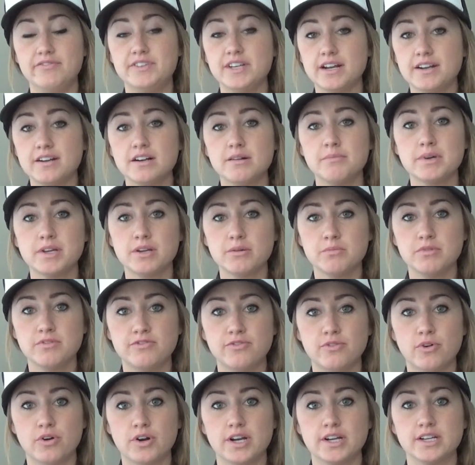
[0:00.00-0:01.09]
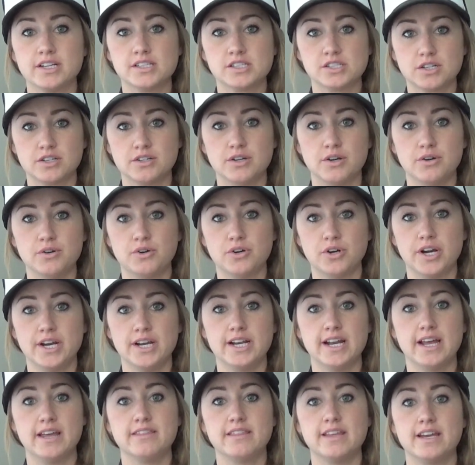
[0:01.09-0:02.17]
done it on my own before and it's turned out great,
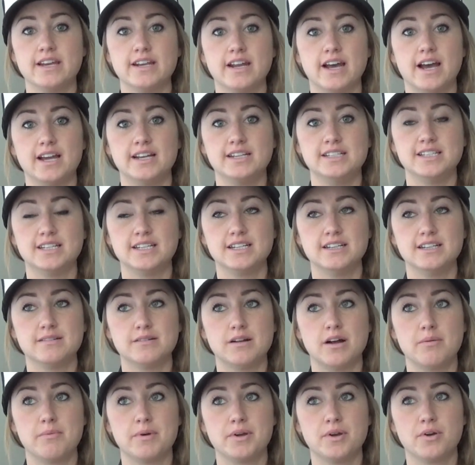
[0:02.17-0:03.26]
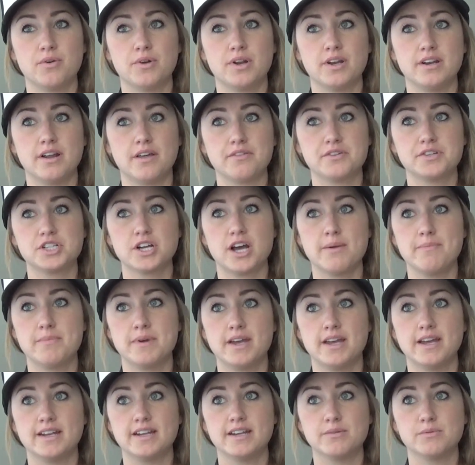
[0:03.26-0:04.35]
and then I did it on my own another time
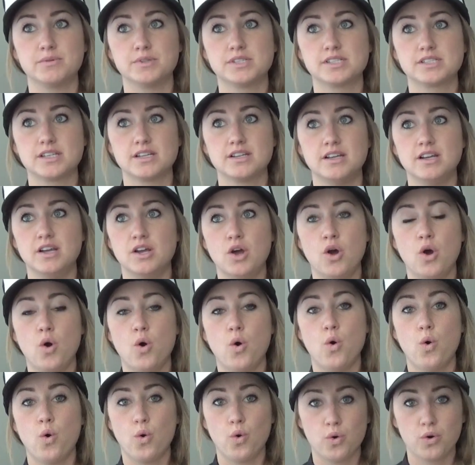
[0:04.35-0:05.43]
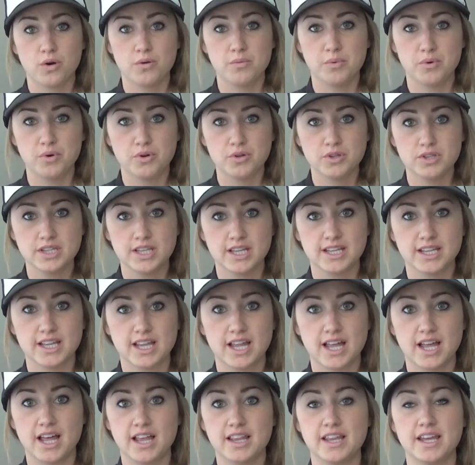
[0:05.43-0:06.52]
and it was horrible.
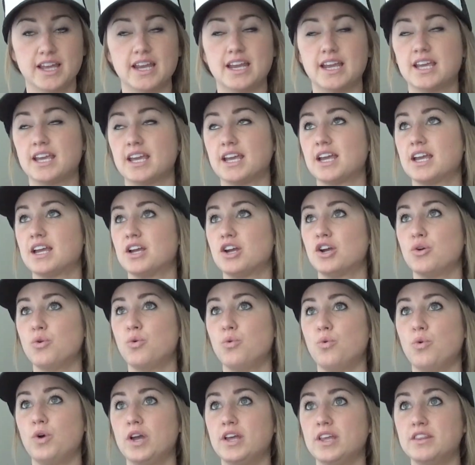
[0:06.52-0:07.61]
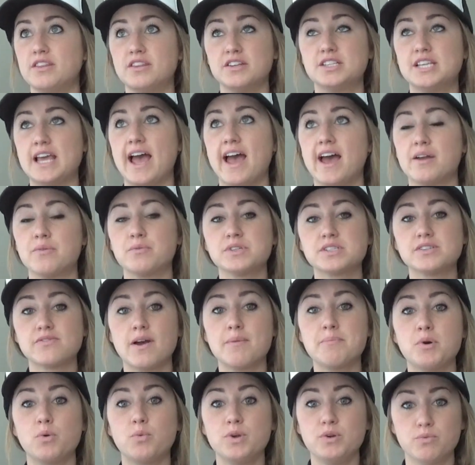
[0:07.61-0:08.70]
Like, the tan was fine,
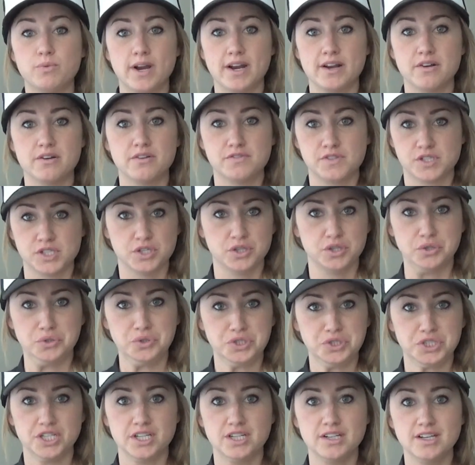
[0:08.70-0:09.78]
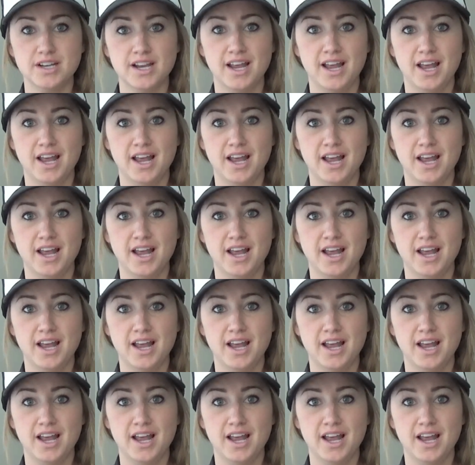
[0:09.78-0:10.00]
but we ran out of solution